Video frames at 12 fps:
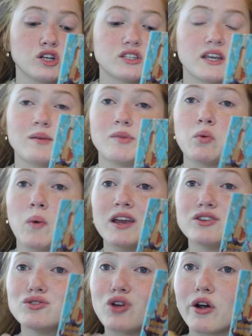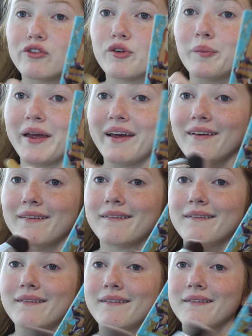Looks like it'd be way too dark for me,
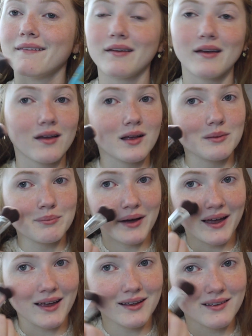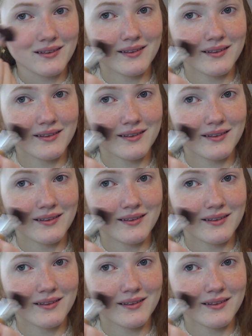but